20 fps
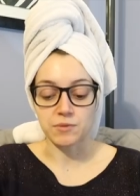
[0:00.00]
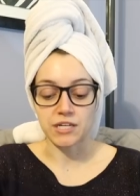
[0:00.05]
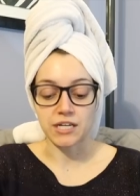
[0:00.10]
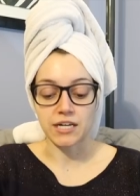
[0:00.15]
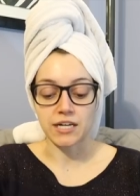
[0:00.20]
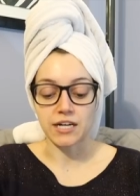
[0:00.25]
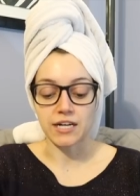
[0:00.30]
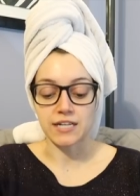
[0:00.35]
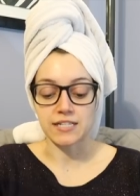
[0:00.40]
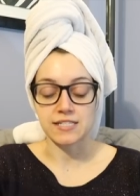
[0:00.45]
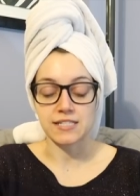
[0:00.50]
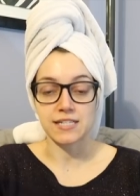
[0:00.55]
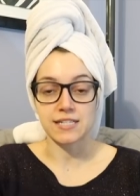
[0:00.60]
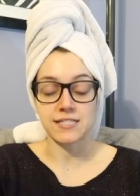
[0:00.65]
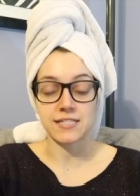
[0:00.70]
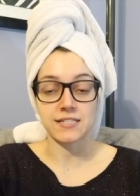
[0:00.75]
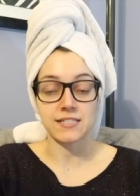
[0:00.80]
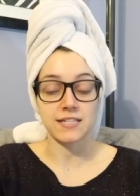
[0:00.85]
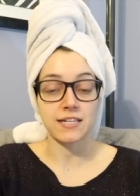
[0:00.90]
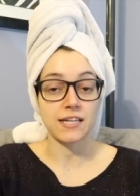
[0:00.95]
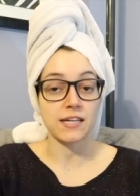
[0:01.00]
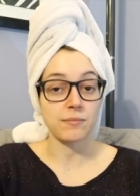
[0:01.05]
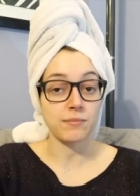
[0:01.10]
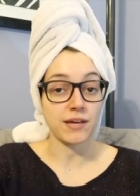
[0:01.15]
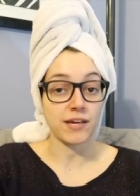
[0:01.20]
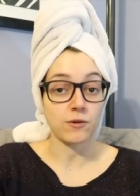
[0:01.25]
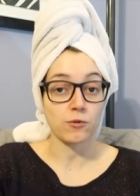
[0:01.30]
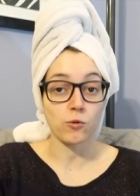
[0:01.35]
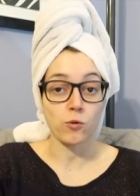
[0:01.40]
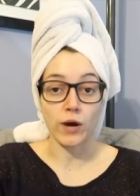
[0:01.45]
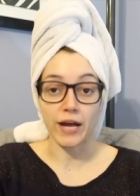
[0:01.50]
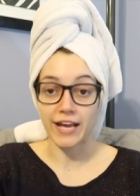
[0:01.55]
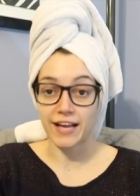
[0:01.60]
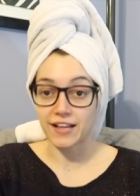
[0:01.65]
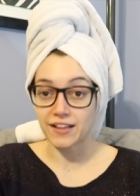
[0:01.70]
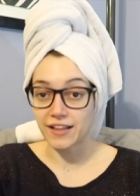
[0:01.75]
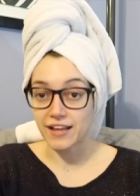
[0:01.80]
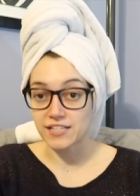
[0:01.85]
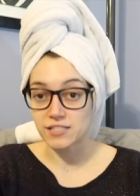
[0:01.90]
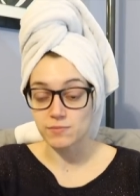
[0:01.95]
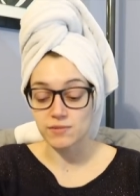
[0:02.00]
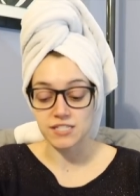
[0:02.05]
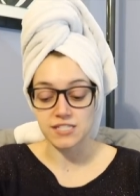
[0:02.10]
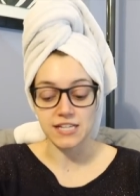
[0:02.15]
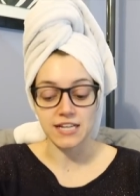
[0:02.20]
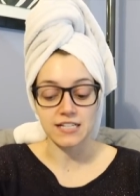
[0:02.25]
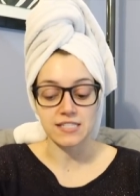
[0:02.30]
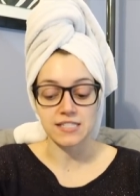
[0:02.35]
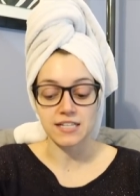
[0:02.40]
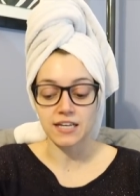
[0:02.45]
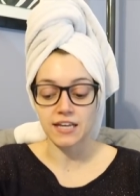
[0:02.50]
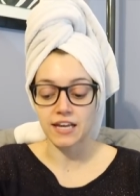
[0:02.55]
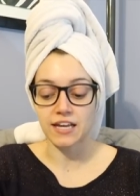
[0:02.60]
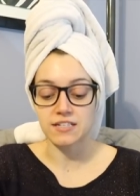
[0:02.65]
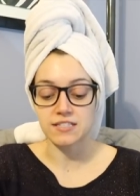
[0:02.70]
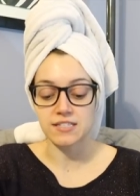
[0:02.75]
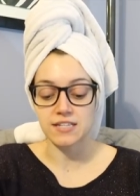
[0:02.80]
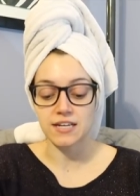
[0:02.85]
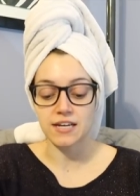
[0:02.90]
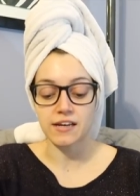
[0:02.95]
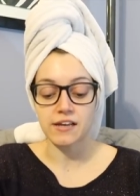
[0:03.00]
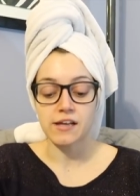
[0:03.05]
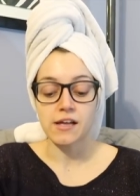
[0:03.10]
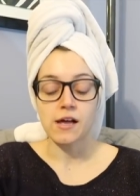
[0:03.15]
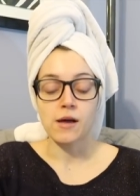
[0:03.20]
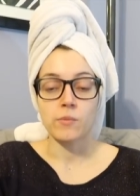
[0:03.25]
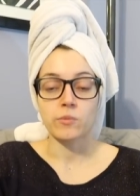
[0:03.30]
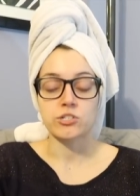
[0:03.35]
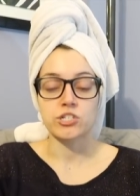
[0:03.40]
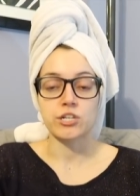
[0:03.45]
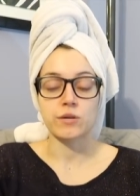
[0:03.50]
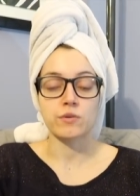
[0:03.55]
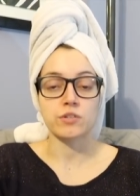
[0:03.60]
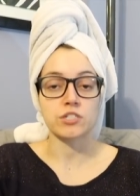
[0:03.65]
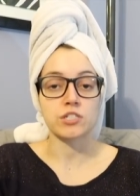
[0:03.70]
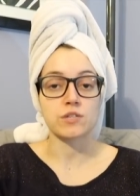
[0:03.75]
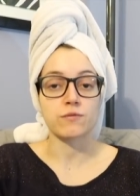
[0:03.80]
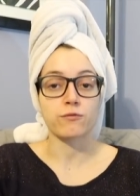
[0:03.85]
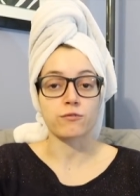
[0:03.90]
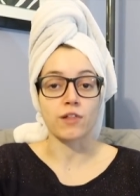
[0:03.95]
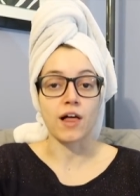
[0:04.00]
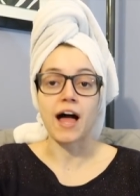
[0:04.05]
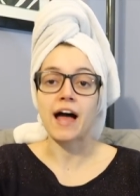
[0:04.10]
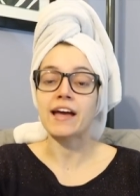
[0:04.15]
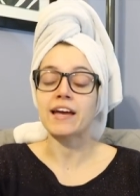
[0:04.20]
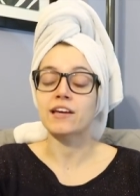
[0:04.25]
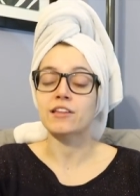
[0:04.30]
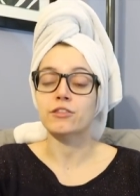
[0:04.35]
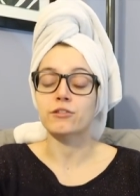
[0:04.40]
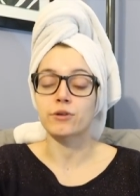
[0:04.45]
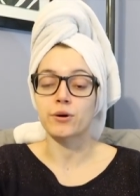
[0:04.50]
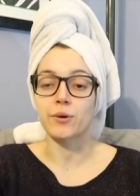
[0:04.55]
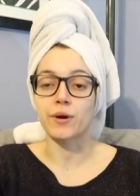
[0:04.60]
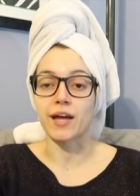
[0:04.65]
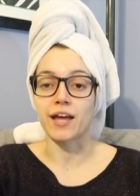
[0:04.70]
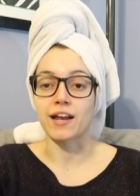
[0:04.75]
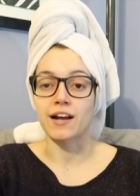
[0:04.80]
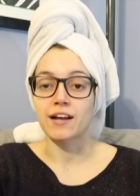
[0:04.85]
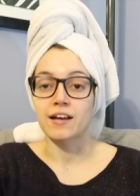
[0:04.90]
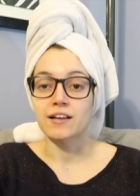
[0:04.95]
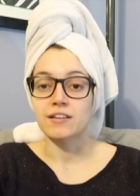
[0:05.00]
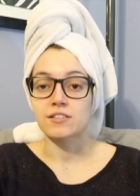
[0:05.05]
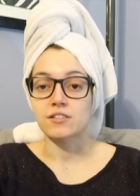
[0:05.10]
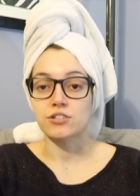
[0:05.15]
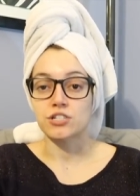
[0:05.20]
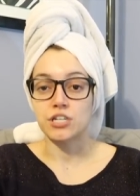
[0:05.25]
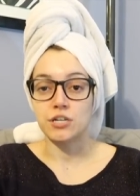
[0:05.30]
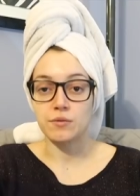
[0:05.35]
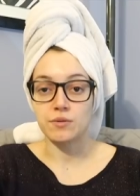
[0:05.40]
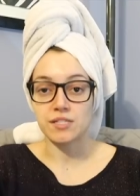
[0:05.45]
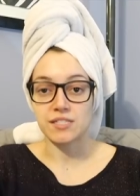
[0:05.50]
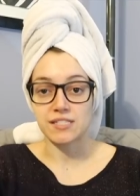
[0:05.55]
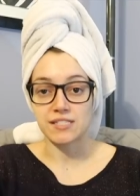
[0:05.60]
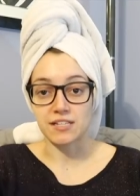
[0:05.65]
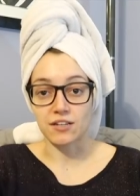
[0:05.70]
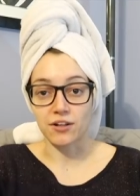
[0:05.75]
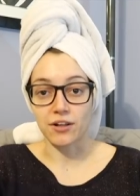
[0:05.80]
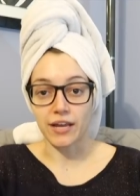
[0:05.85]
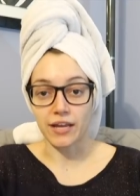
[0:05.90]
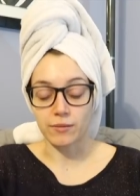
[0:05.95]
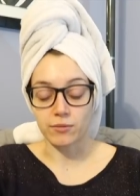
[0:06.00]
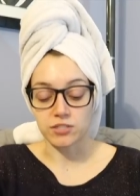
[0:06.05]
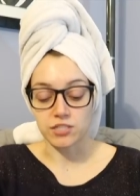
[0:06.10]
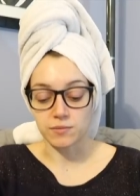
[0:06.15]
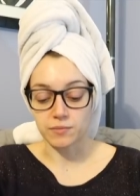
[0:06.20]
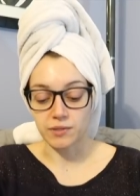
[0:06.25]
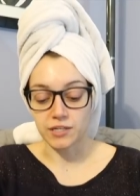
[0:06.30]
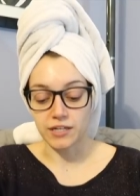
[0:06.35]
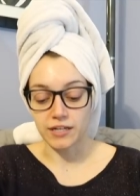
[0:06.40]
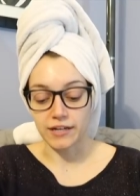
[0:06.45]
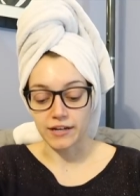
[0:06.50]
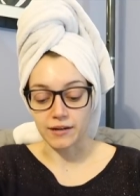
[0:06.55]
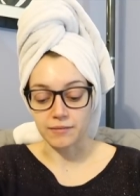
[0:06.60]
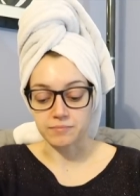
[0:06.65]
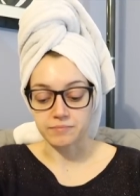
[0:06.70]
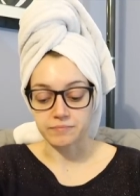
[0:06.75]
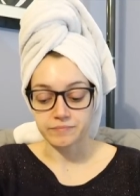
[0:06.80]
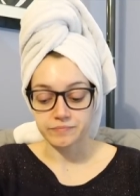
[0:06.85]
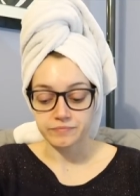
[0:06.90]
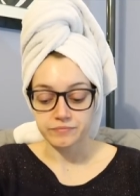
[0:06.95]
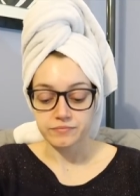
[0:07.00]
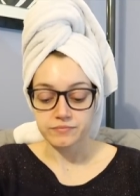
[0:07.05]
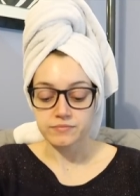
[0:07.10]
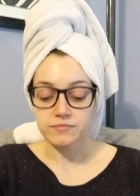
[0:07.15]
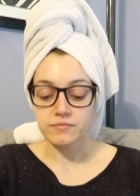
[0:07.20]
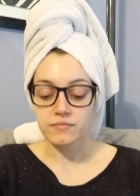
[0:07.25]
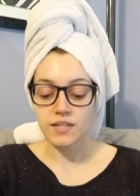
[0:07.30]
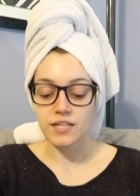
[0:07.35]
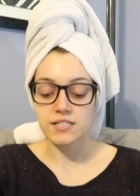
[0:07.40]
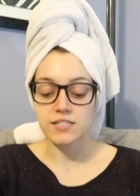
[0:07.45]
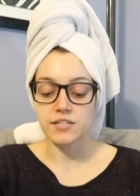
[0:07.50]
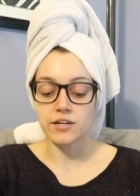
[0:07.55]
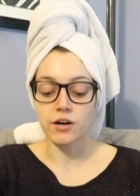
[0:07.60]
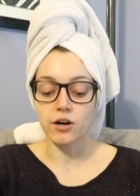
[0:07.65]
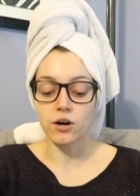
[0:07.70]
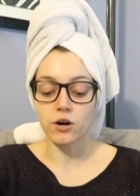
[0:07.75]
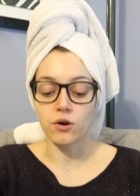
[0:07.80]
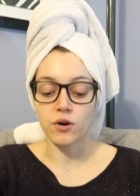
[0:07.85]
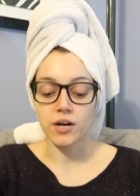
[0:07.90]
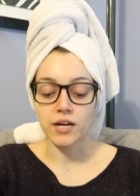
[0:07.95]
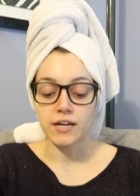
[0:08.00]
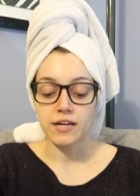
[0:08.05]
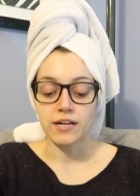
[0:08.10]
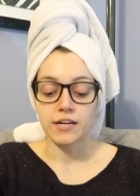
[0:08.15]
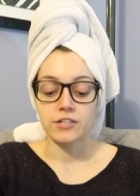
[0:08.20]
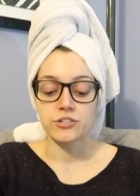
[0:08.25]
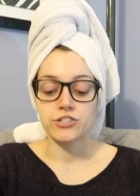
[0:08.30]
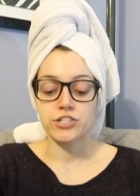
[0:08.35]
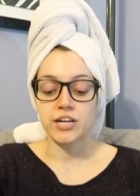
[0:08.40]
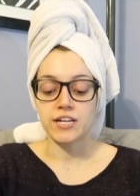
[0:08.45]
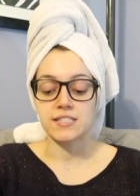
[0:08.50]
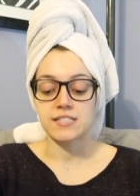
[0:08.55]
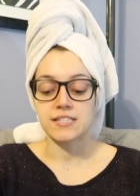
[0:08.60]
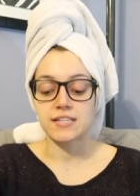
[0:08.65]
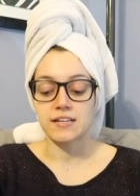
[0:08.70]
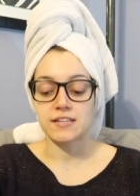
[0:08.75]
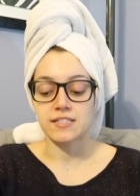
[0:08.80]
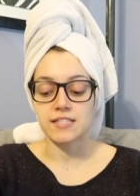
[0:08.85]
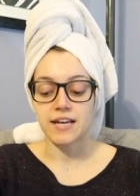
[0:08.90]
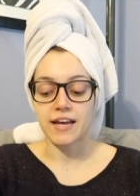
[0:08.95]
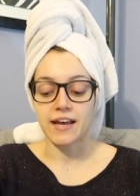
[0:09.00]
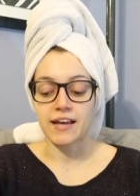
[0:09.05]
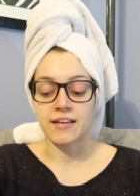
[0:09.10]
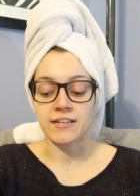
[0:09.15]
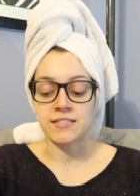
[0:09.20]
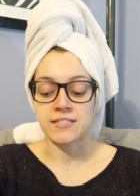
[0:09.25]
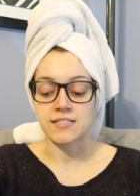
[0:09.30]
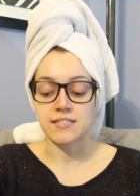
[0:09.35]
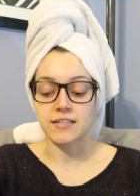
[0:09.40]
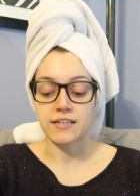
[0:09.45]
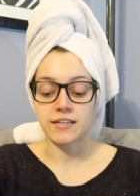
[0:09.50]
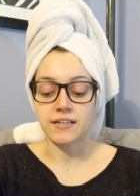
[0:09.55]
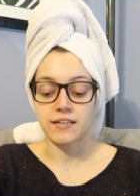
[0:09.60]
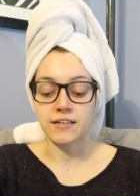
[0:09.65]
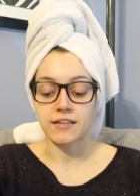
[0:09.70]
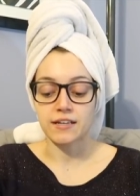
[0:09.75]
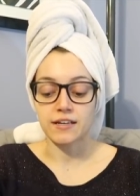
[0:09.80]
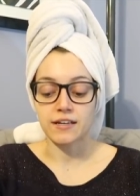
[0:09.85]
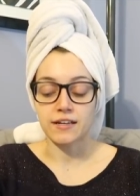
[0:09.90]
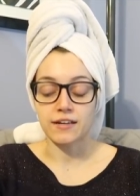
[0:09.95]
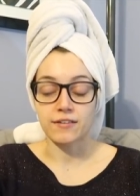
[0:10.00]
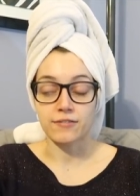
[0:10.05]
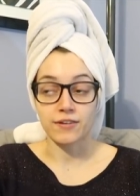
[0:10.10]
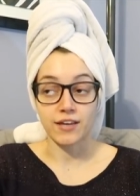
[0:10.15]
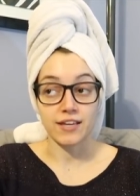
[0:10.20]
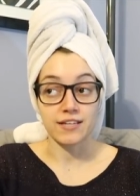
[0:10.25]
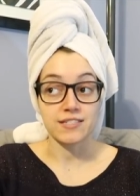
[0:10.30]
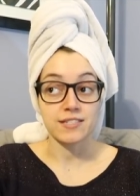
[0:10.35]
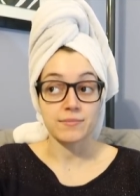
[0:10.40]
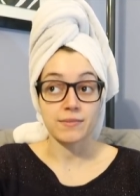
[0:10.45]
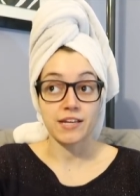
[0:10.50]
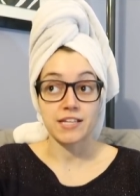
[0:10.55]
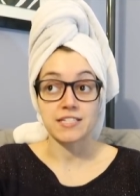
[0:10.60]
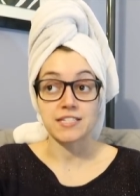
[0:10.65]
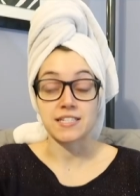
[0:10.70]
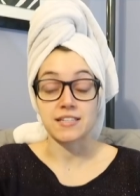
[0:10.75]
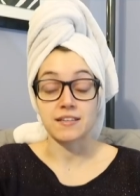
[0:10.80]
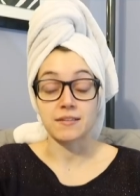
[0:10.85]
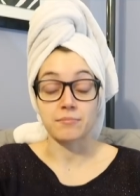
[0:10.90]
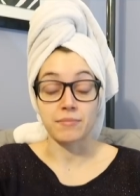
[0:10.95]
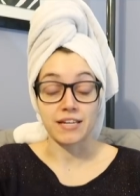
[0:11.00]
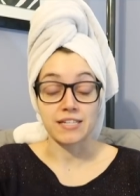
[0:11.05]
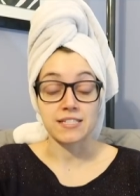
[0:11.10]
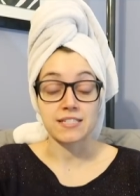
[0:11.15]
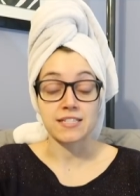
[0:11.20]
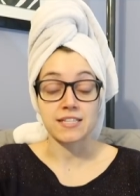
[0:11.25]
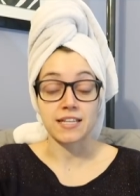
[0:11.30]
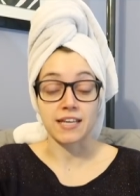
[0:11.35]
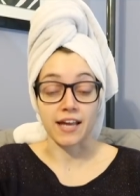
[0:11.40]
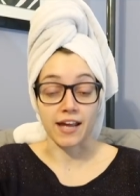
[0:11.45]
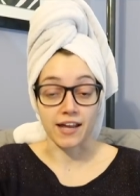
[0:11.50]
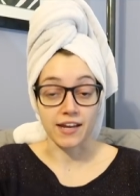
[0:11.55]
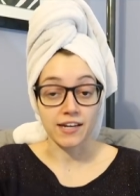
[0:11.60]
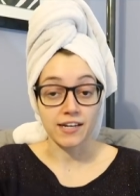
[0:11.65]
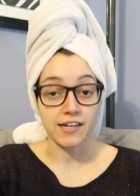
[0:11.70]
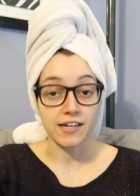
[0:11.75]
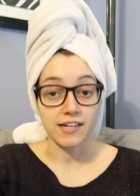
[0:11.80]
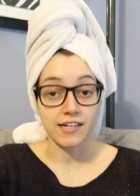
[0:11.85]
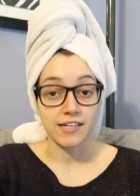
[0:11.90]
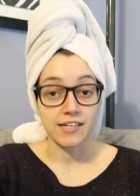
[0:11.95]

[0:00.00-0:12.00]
because he says that he made way less mistakes than Kaycee, but she was just flying through it, so she was still able to beat him. So JC says if Kaycee makes it to the end,